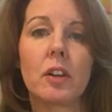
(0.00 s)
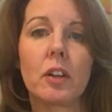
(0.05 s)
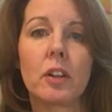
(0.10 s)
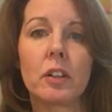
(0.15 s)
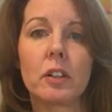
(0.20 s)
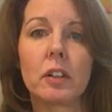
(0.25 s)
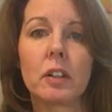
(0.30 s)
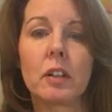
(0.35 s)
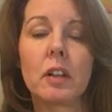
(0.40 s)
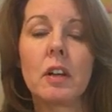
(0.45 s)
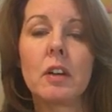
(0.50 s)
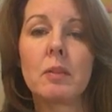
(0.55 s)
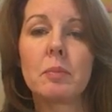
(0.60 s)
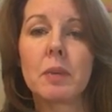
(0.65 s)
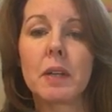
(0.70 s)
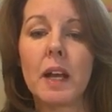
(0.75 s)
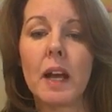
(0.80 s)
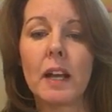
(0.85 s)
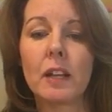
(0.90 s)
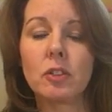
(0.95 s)
curtain
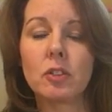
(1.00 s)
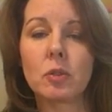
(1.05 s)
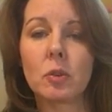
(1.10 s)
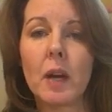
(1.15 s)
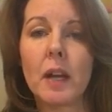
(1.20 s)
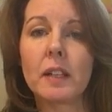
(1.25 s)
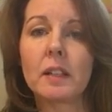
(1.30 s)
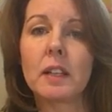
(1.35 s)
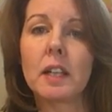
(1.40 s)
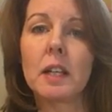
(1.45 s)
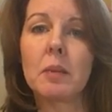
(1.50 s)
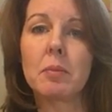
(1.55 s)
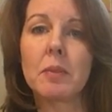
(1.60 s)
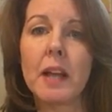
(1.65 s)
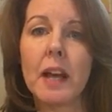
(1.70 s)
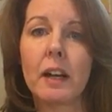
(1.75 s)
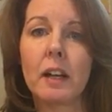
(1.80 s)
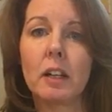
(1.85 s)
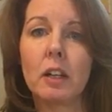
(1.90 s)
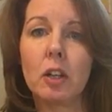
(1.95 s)
behind you, and keep
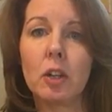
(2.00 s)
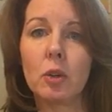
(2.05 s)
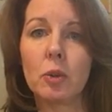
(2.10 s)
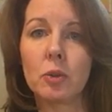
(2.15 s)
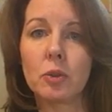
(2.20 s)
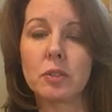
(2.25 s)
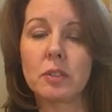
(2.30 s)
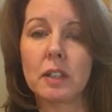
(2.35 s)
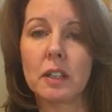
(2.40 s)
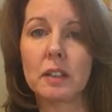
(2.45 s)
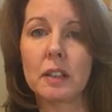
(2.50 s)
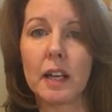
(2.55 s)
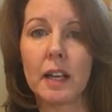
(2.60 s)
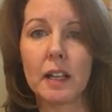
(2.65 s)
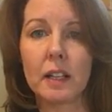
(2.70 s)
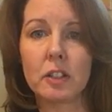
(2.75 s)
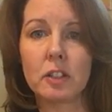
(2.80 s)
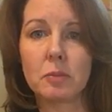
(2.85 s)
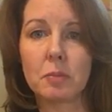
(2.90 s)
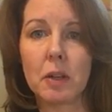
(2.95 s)
that closed at
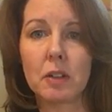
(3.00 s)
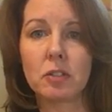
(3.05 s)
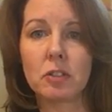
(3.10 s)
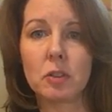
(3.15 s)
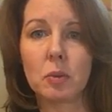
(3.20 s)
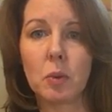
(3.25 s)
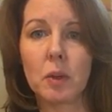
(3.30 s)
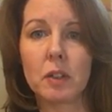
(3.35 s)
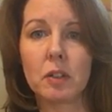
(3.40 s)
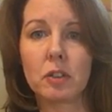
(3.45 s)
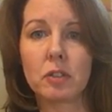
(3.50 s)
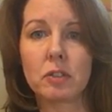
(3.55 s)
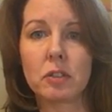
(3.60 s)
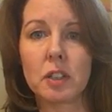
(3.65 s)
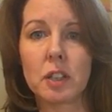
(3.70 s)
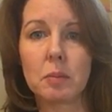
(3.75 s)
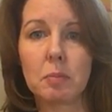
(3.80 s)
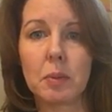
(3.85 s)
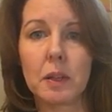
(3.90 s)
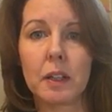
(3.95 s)
night, especially when you're
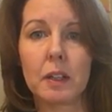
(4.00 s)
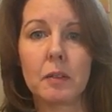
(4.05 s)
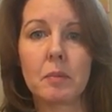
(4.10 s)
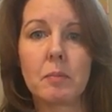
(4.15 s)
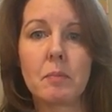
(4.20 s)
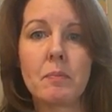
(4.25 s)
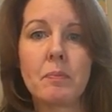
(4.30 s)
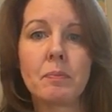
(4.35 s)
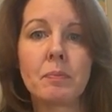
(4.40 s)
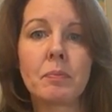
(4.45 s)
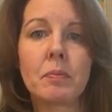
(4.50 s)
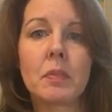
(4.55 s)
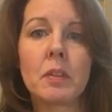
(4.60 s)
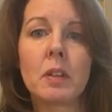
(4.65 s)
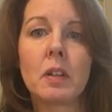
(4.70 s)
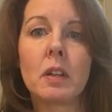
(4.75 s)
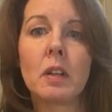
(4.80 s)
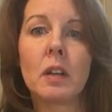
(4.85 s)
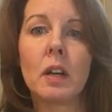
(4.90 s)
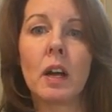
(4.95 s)
sleeping.
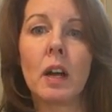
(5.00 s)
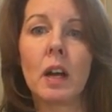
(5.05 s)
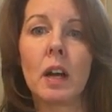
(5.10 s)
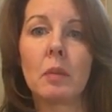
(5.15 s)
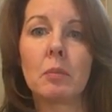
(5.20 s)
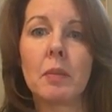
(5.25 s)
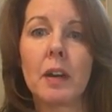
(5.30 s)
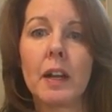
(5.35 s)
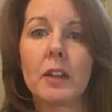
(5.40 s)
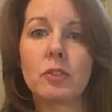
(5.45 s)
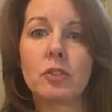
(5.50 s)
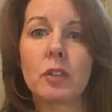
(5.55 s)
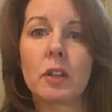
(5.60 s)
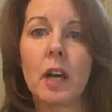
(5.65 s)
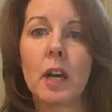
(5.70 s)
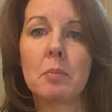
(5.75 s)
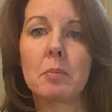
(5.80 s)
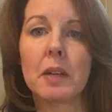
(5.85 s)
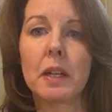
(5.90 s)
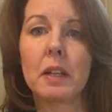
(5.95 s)
As you
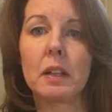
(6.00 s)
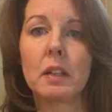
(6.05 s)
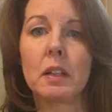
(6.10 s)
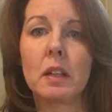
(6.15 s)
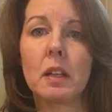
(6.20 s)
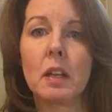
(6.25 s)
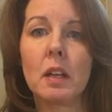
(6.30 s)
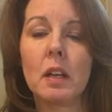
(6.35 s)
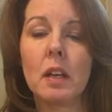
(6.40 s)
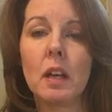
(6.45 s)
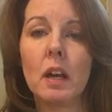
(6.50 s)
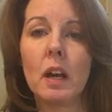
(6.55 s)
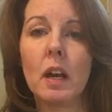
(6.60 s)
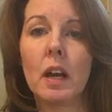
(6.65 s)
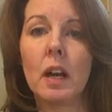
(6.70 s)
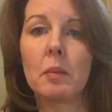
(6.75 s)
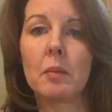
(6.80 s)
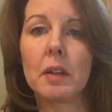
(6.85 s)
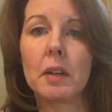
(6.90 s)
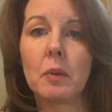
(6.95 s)
come in,
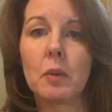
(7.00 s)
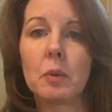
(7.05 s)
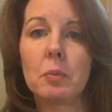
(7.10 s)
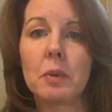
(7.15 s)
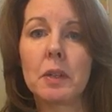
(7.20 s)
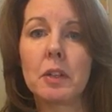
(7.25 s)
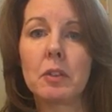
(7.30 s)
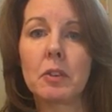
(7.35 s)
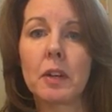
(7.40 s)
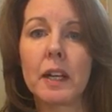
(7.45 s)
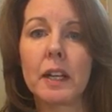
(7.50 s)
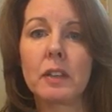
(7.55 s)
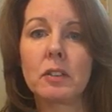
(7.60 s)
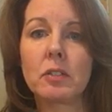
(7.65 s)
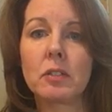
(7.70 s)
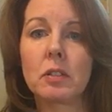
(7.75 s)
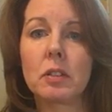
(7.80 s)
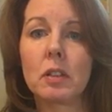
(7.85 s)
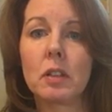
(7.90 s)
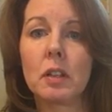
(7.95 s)
it would be
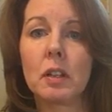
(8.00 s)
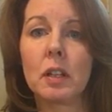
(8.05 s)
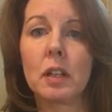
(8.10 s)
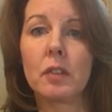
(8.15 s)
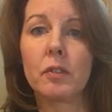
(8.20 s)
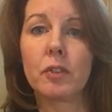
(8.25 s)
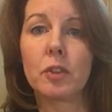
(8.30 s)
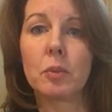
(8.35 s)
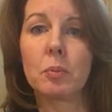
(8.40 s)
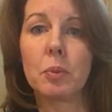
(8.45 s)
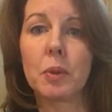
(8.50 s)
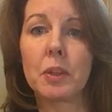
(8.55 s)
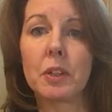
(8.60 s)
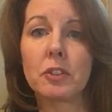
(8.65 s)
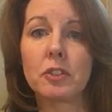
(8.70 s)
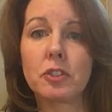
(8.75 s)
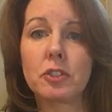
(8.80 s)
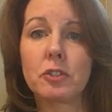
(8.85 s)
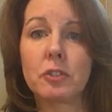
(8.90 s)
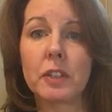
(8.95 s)
great if you put a
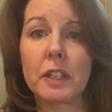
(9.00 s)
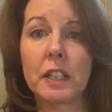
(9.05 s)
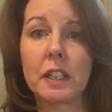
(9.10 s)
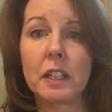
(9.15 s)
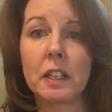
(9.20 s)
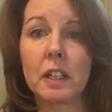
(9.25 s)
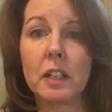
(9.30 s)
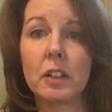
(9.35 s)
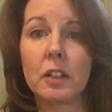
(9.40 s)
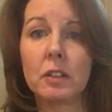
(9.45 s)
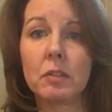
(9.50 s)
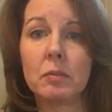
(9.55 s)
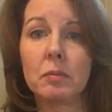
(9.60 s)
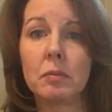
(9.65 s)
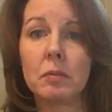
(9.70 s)
screen here,